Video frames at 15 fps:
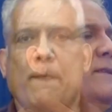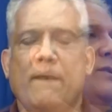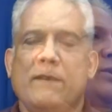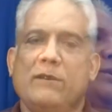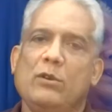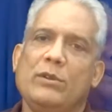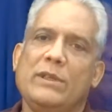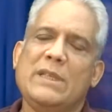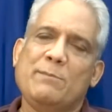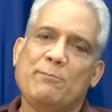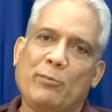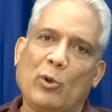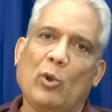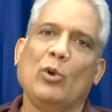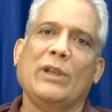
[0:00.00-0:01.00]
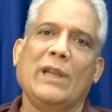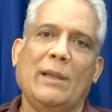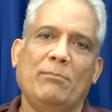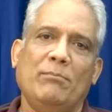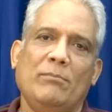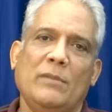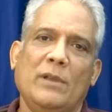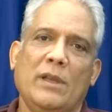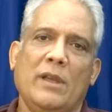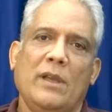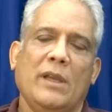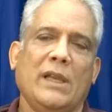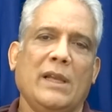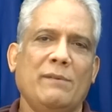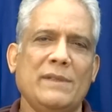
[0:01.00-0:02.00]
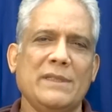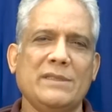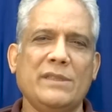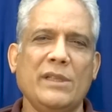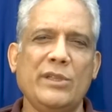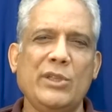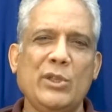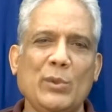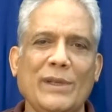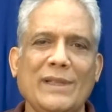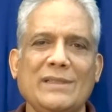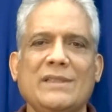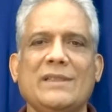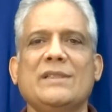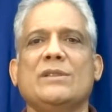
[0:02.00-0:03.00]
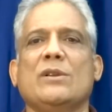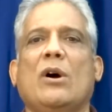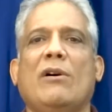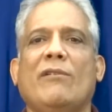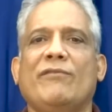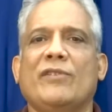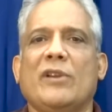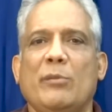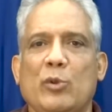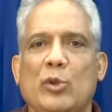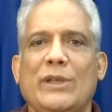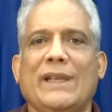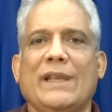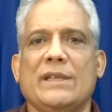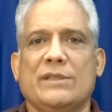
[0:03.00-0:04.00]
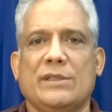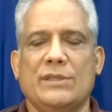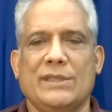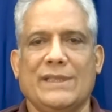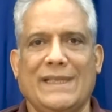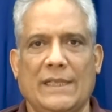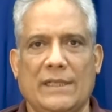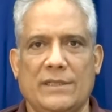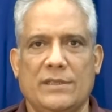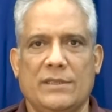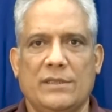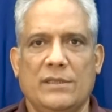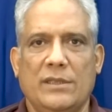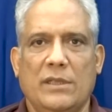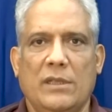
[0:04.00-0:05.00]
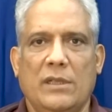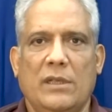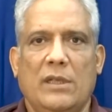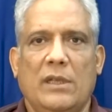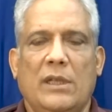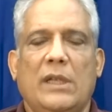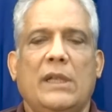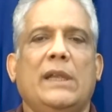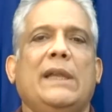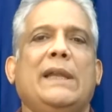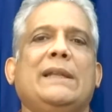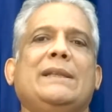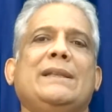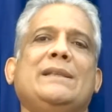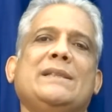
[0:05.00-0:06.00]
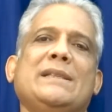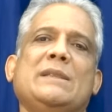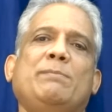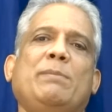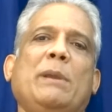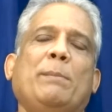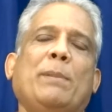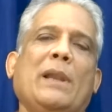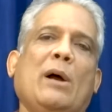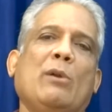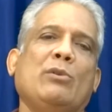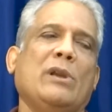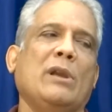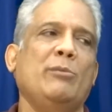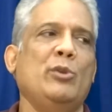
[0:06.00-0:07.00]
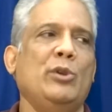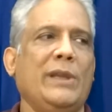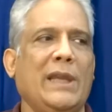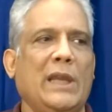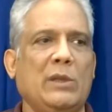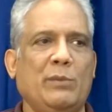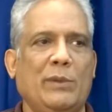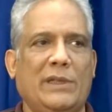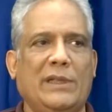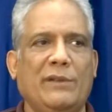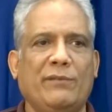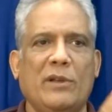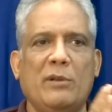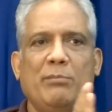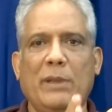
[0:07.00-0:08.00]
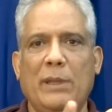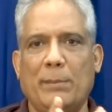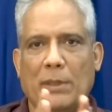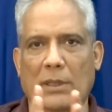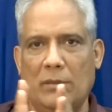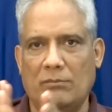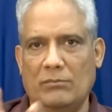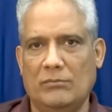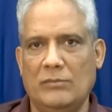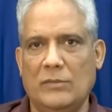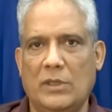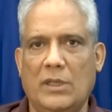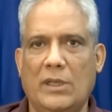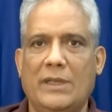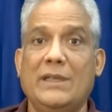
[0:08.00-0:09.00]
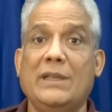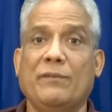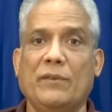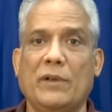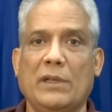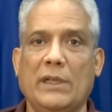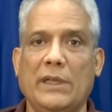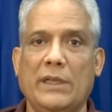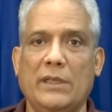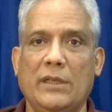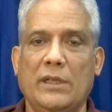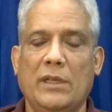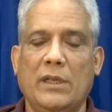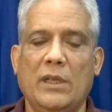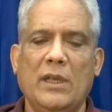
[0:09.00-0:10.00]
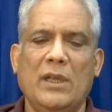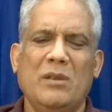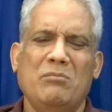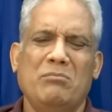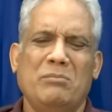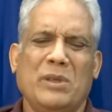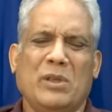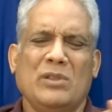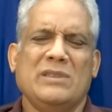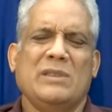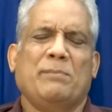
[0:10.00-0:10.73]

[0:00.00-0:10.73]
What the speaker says: So this program covers the nuances of communication skills. It teaches people how to communicate with different people differently. Because the